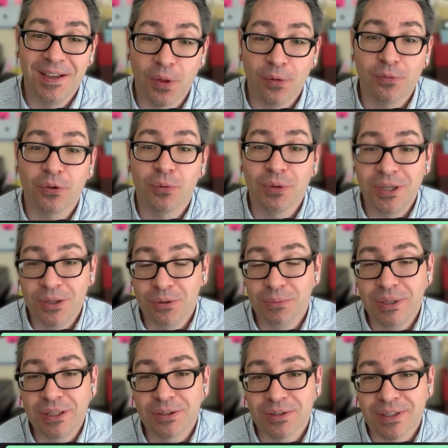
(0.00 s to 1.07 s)
from
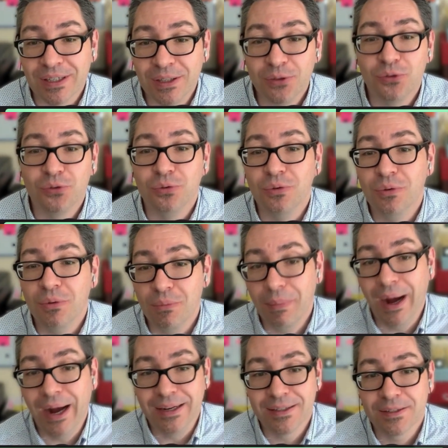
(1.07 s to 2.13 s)
kilometers into
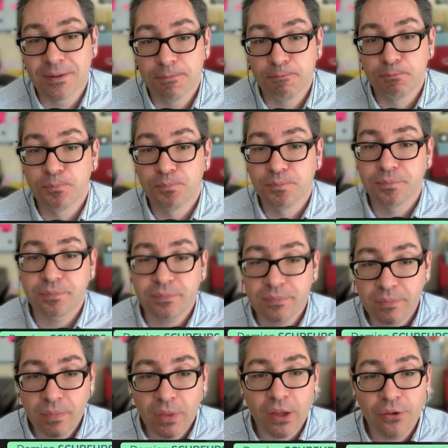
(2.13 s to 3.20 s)
miles.
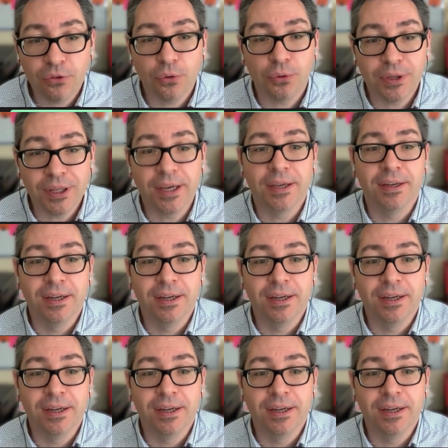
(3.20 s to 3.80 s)
So yeah,